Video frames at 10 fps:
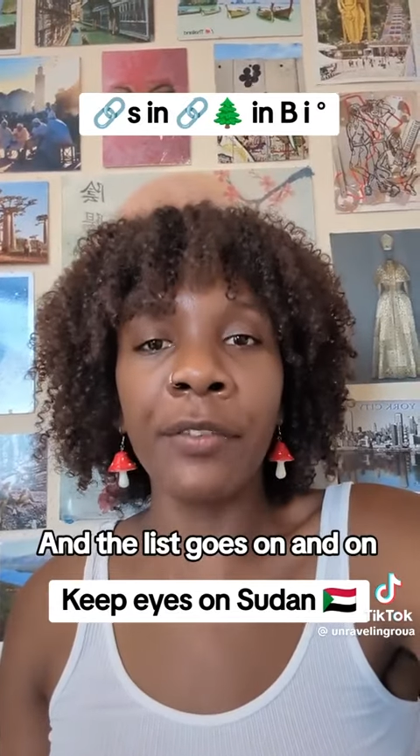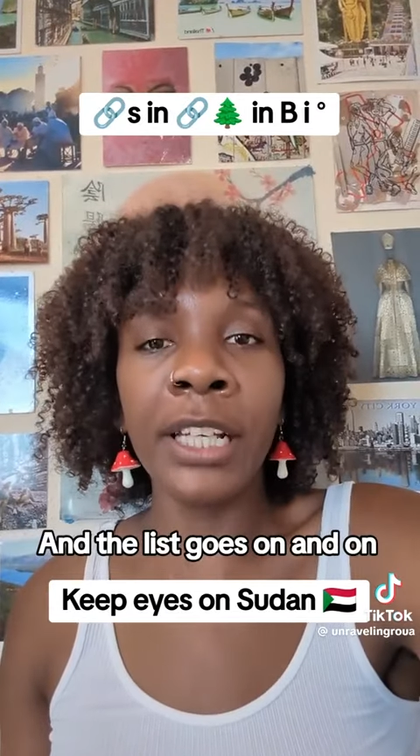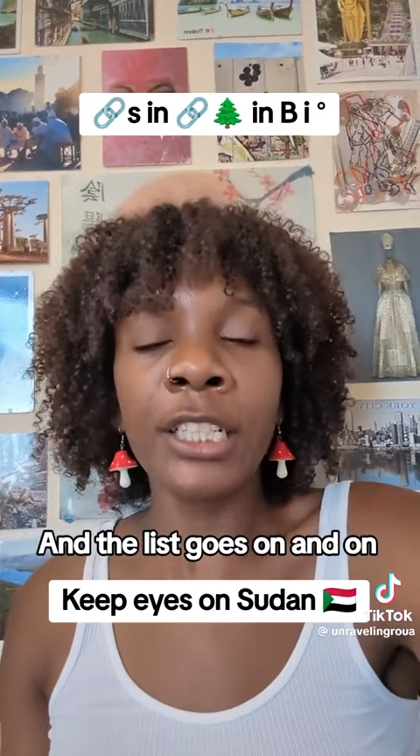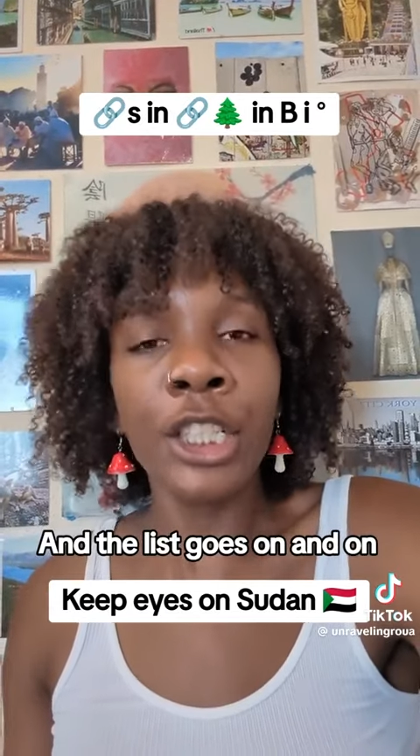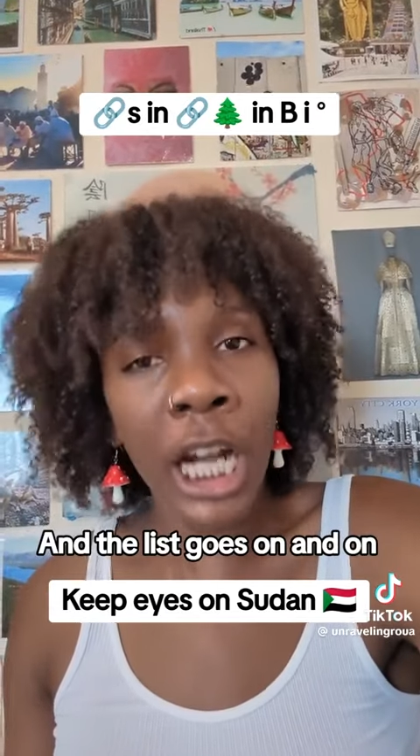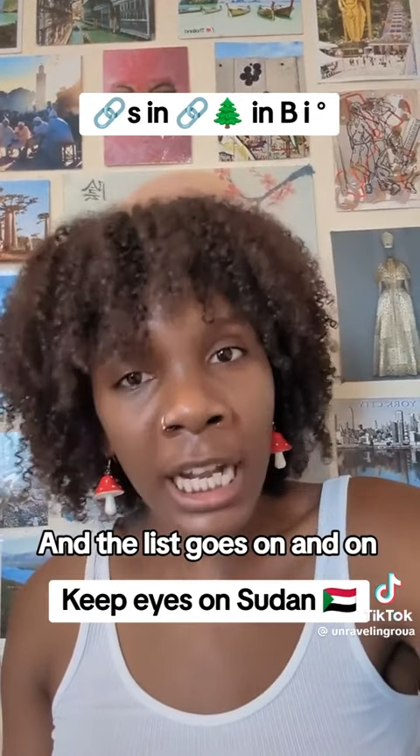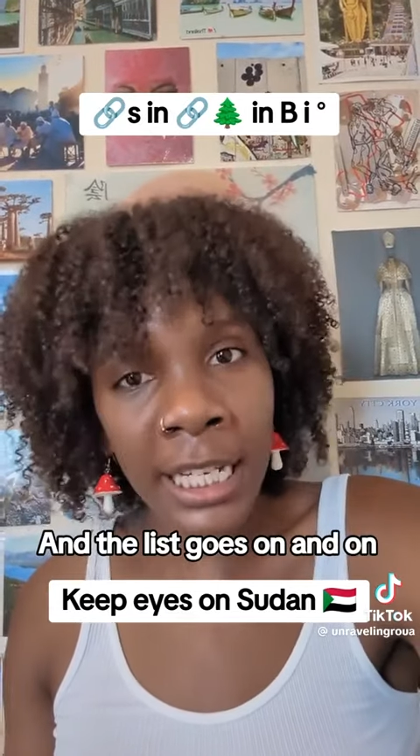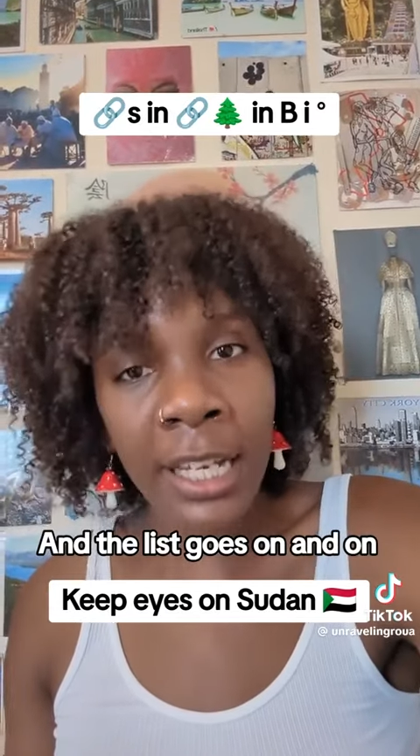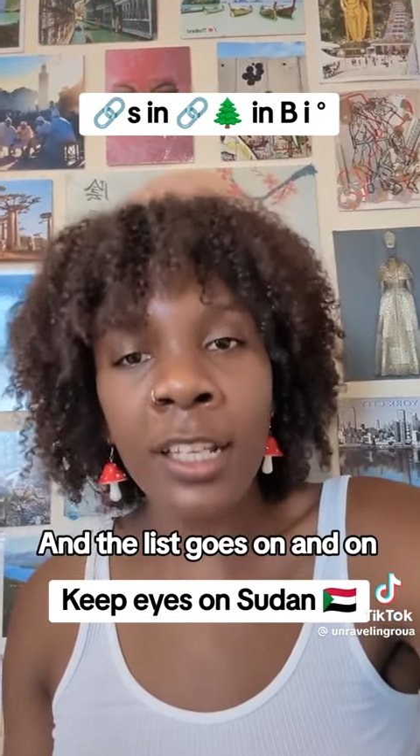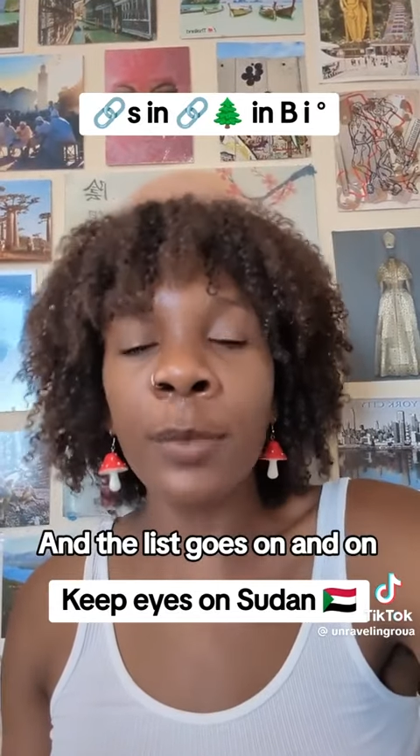of it.
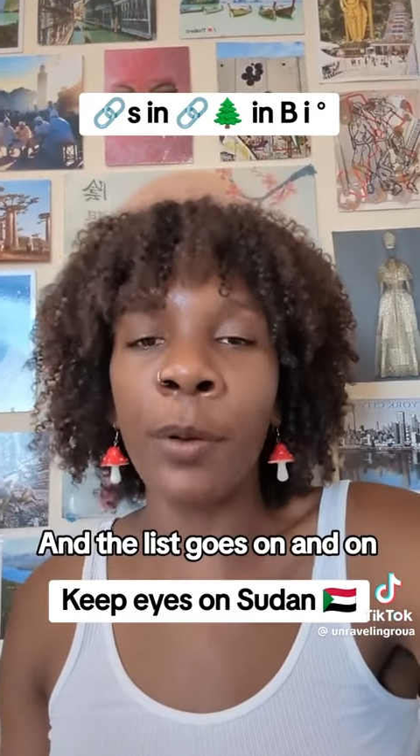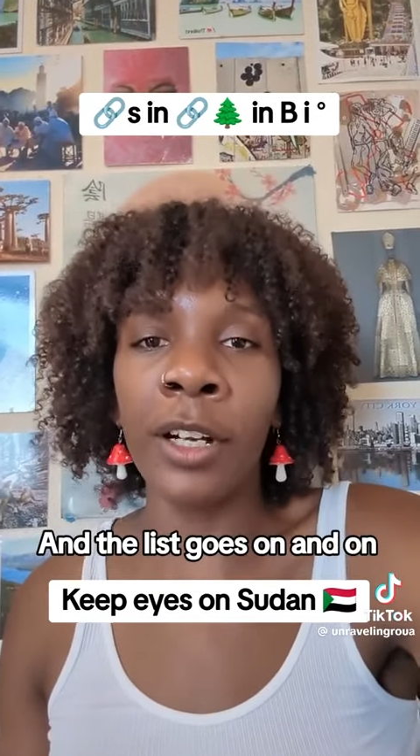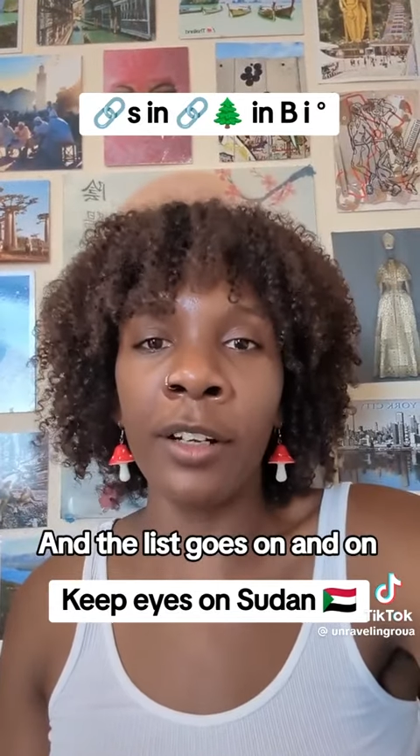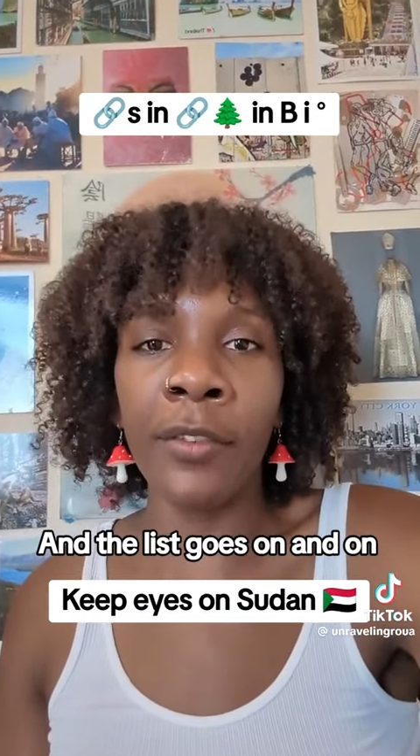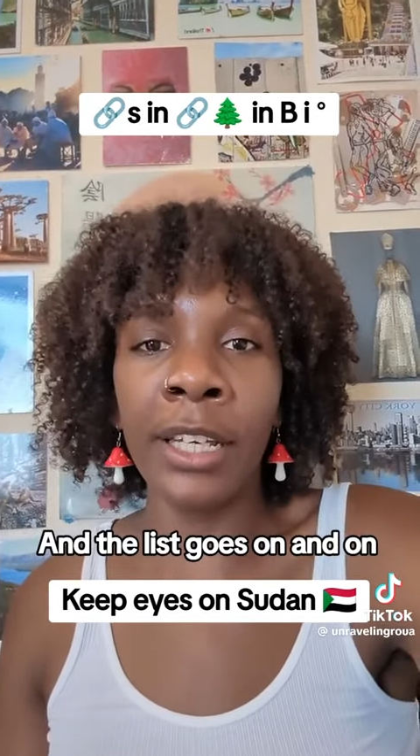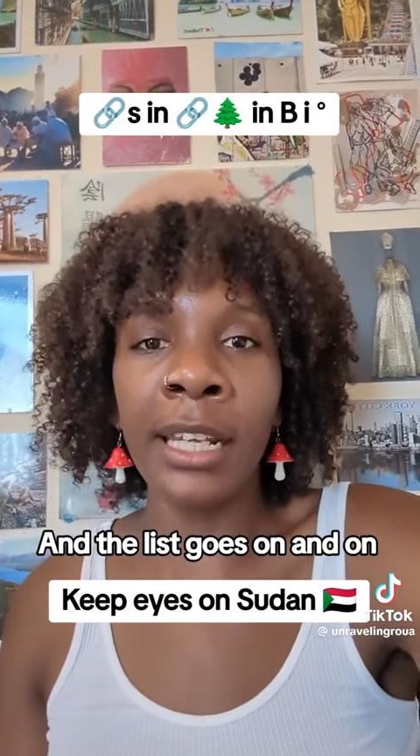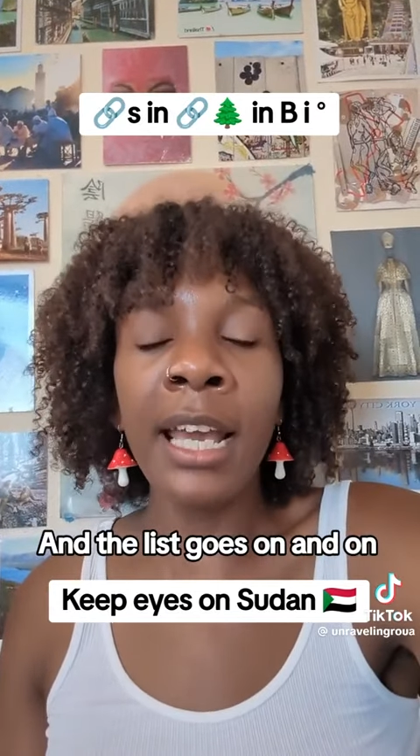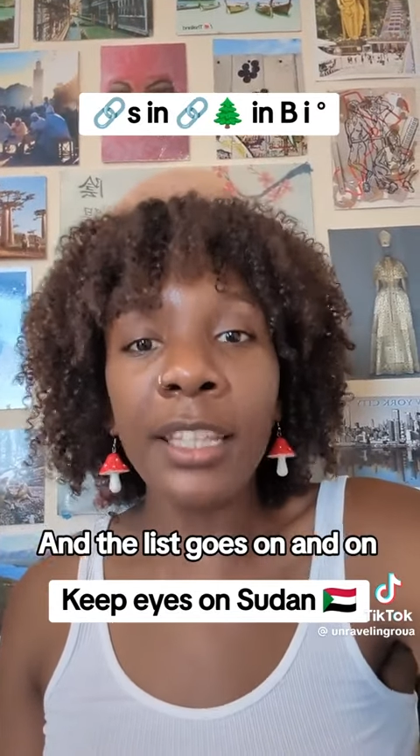China is part of it.